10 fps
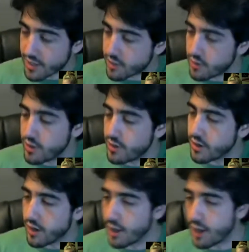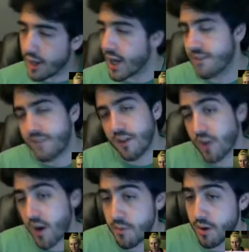could, I fell
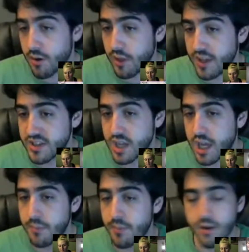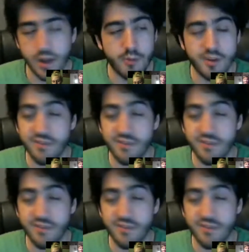for Harry Potter last time. I would.